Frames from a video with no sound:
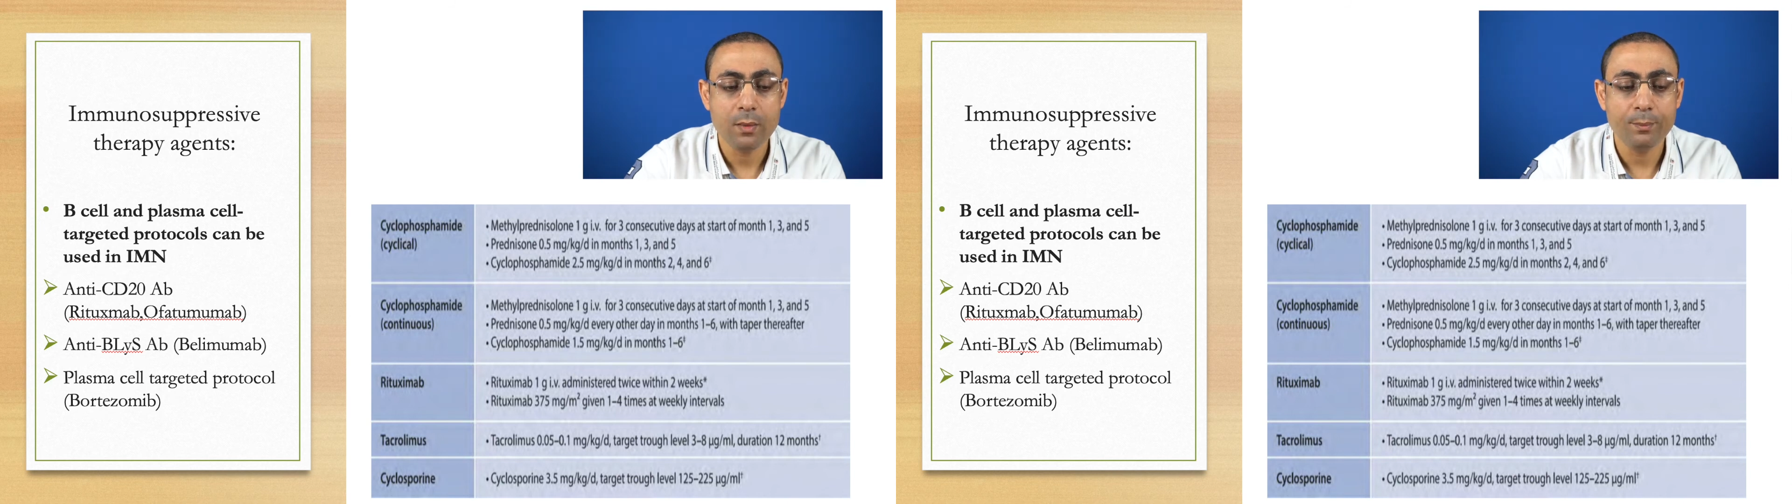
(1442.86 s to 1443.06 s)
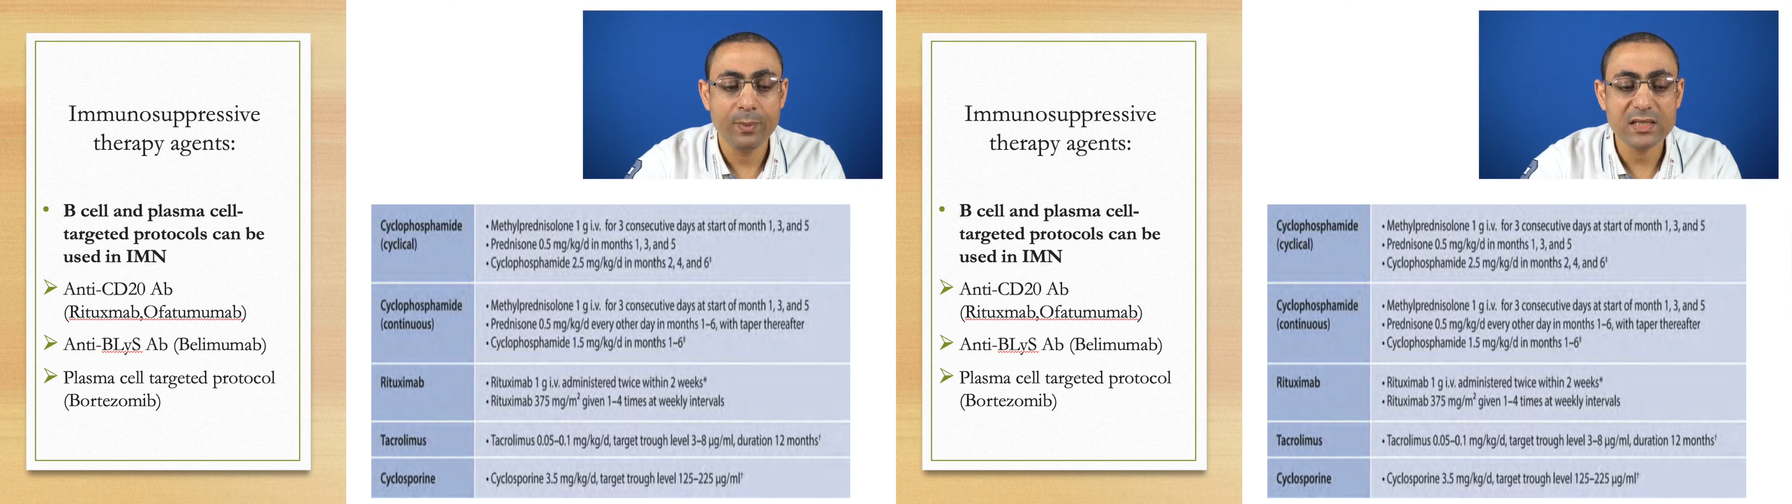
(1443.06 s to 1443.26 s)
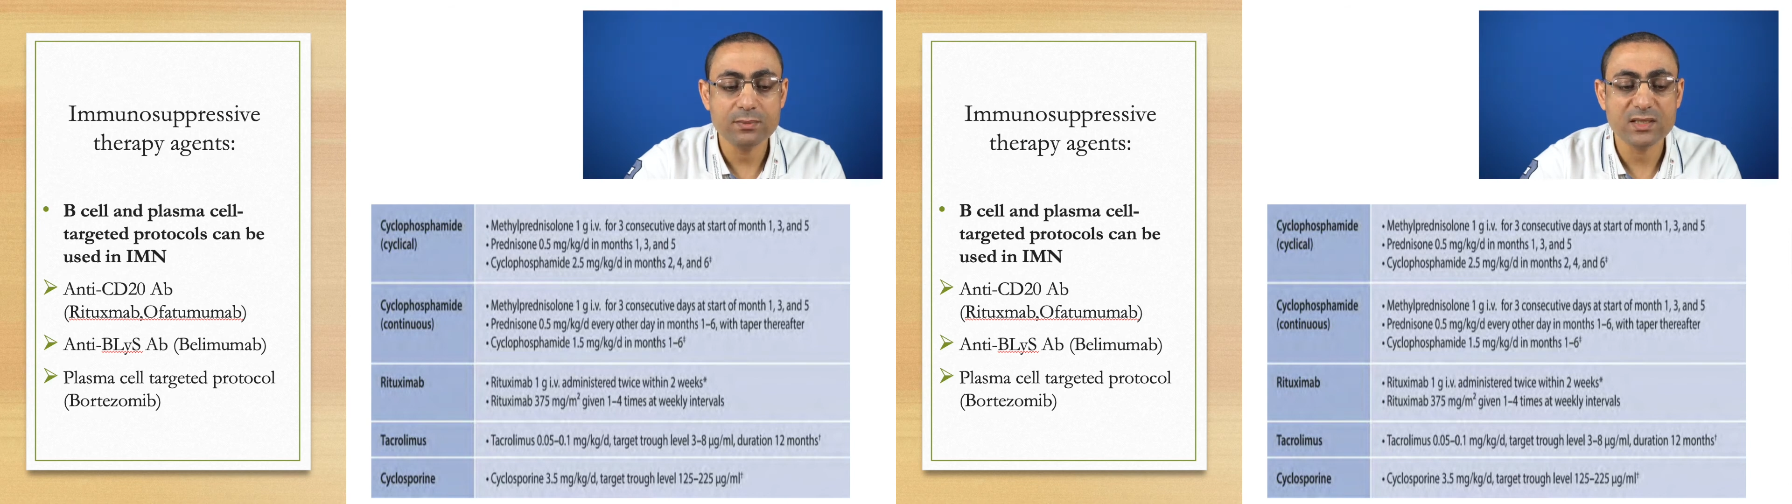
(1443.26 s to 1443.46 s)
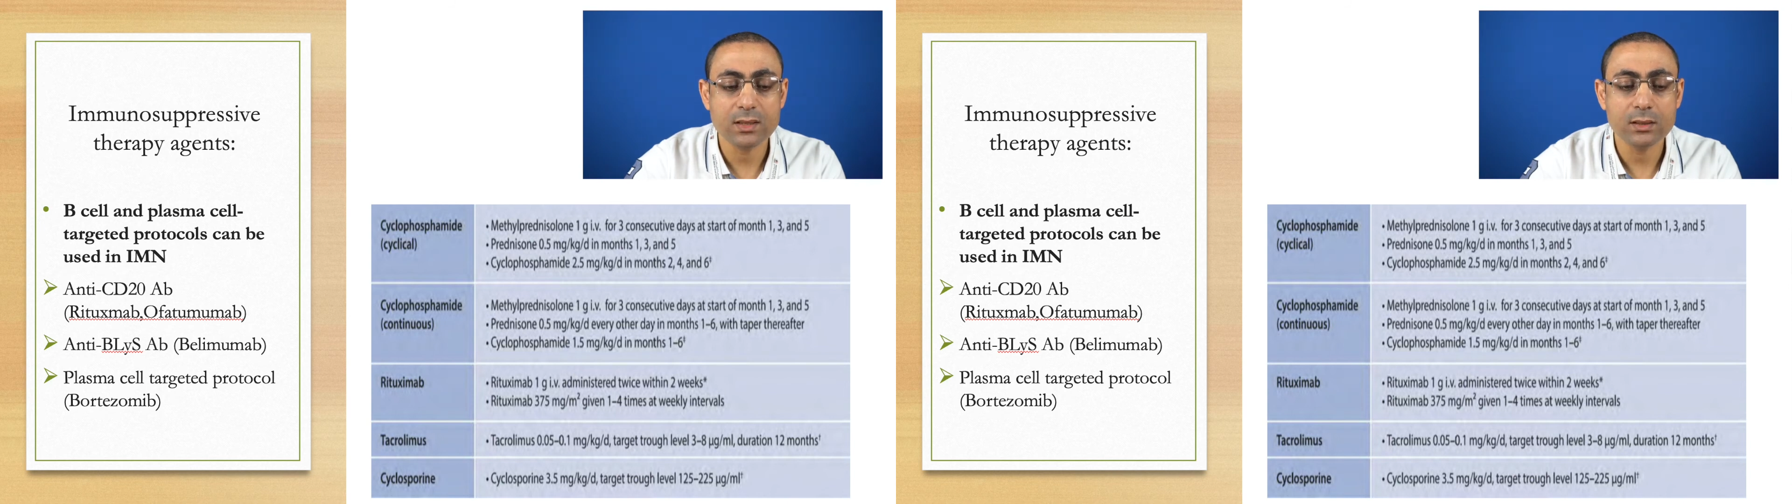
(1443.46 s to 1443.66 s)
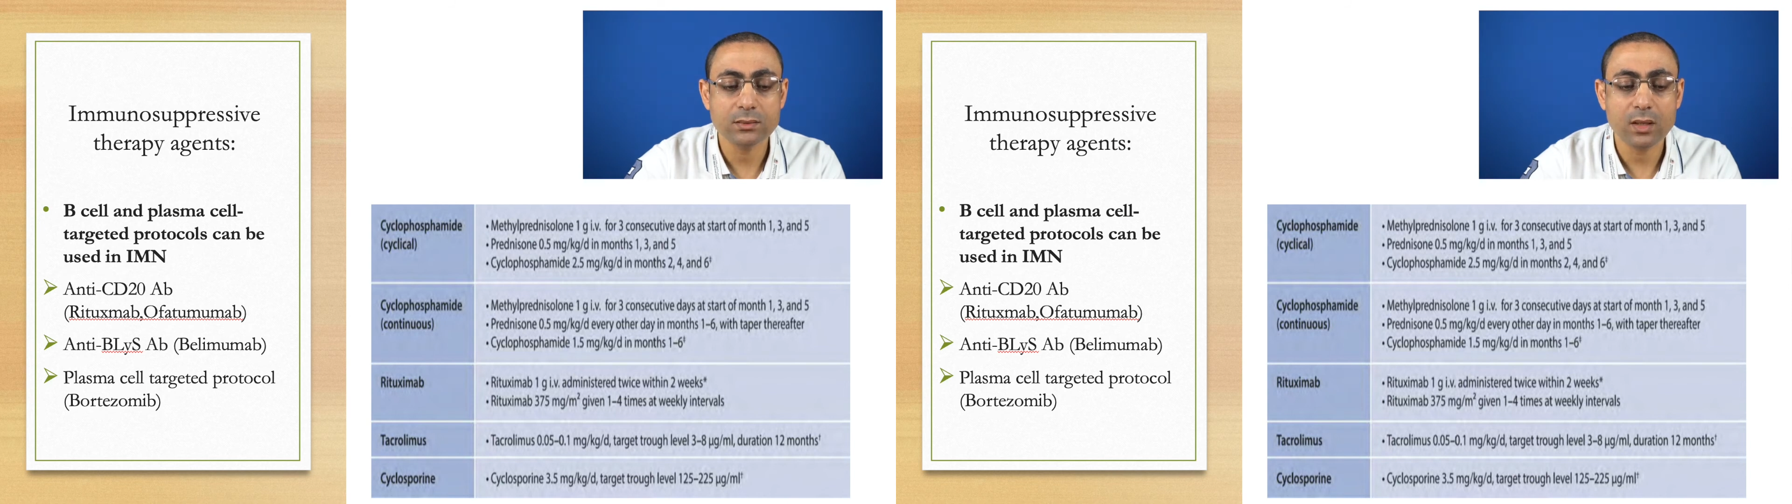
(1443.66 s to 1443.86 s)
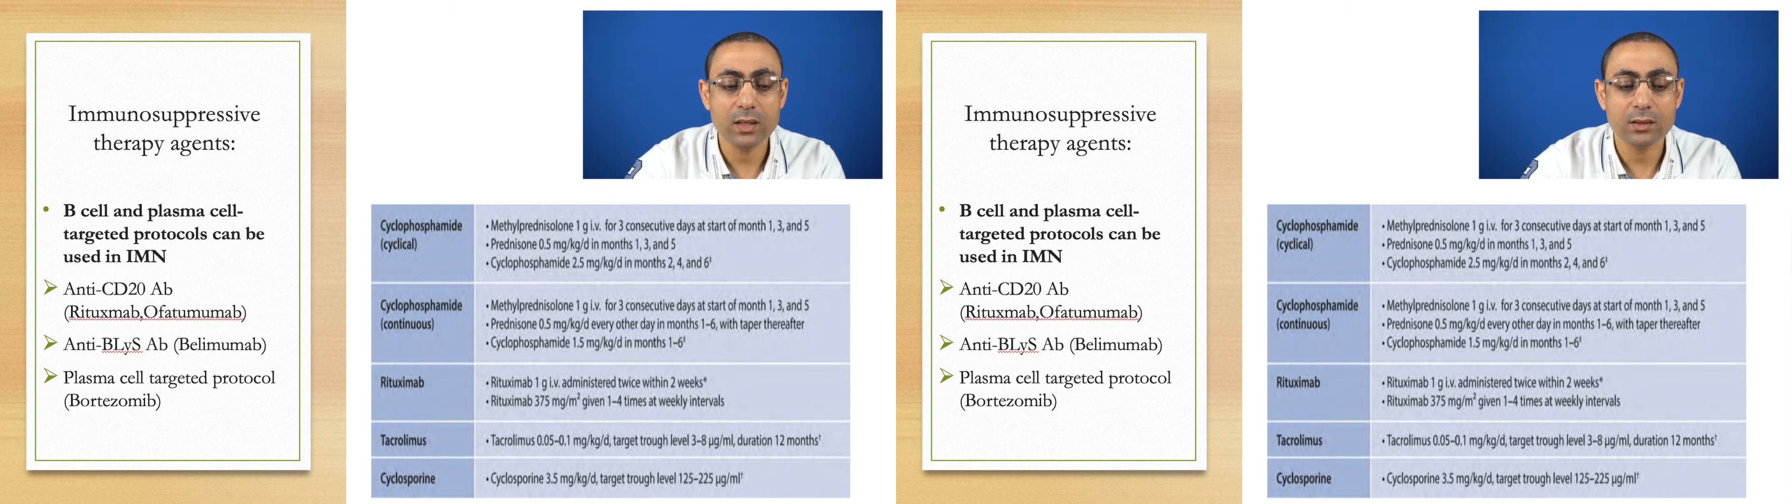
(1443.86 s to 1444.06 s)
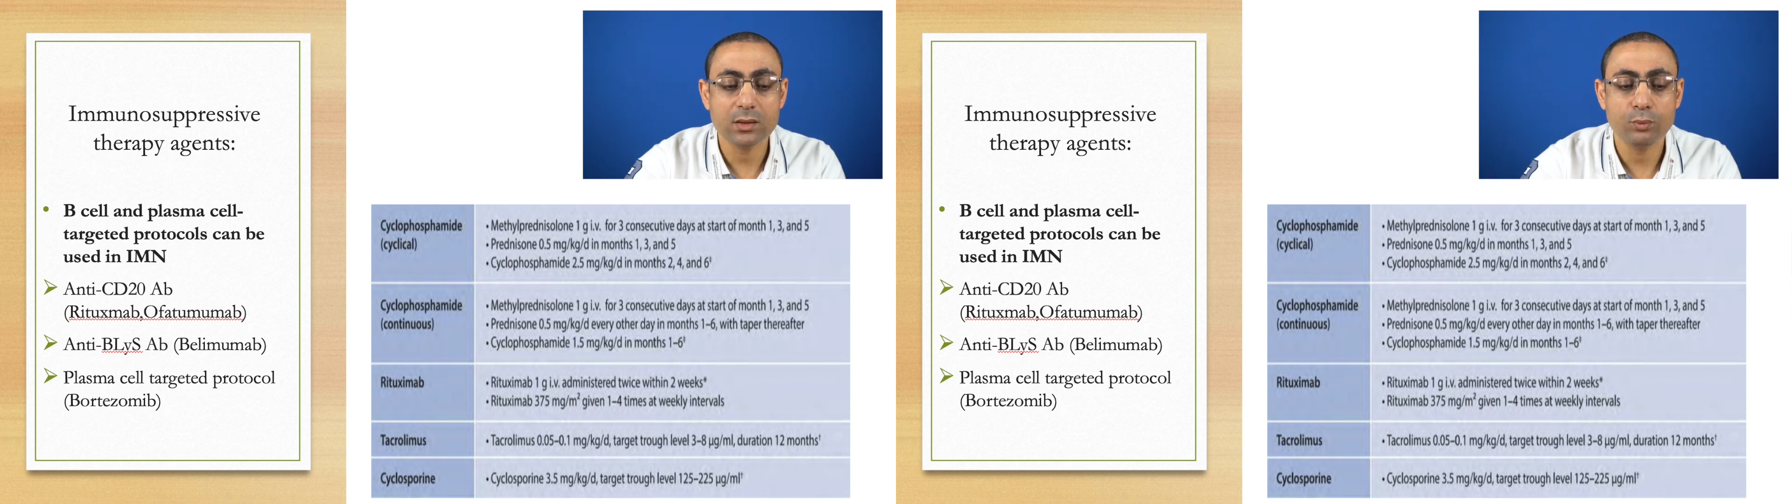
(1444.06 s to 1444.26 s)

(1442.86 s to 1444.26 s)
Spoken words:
plasma cell targeted